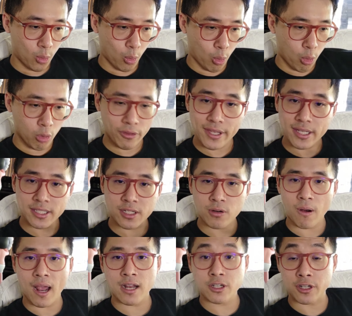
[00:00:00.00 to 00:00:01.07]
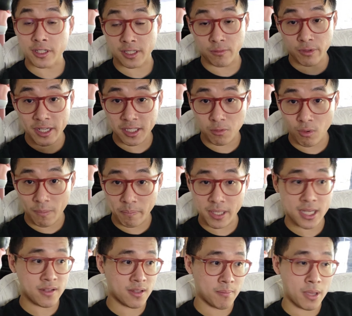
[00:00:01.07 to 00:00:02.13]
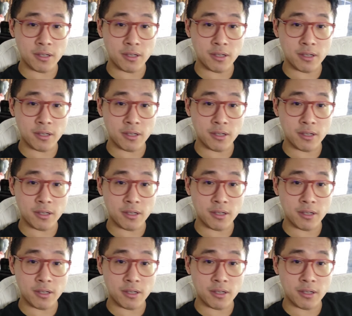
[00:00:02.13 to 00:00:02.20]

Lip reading: all these crashes, the recent one being the